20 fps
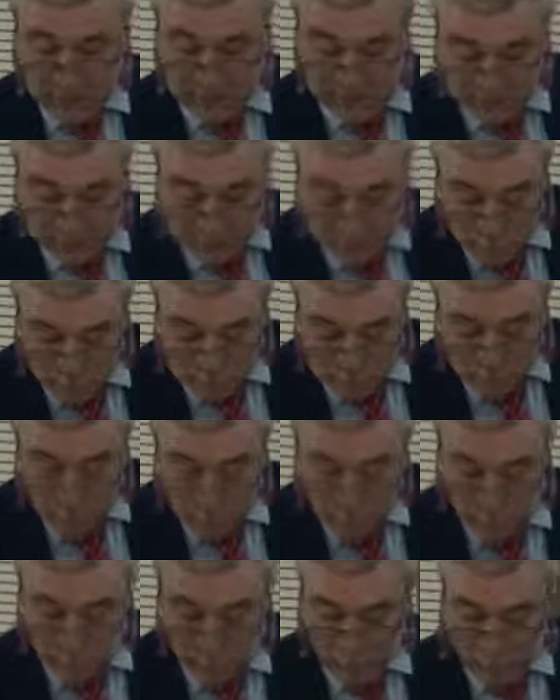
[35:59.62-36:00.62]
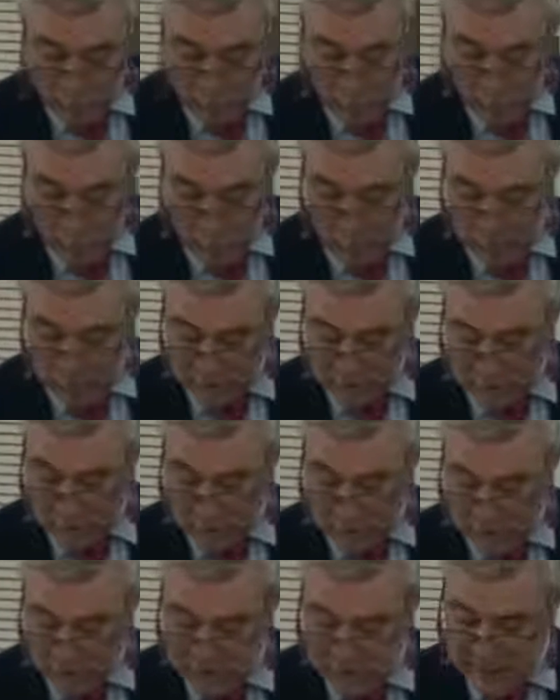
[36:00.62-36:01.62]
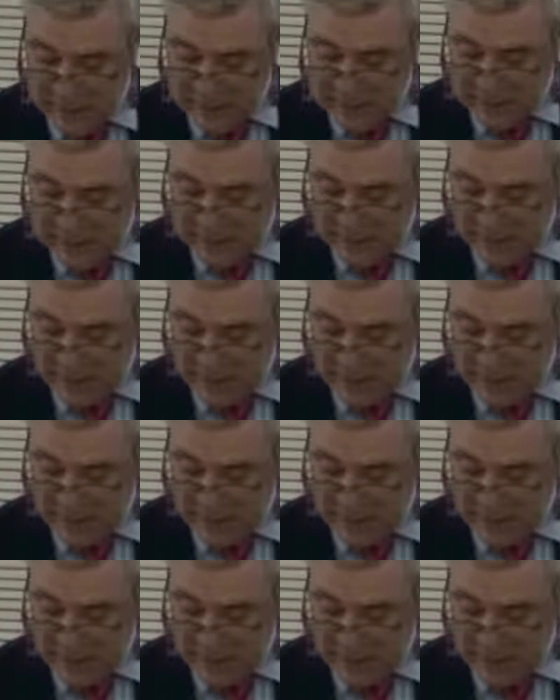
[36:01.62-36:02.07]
At the swimming pool, all works at the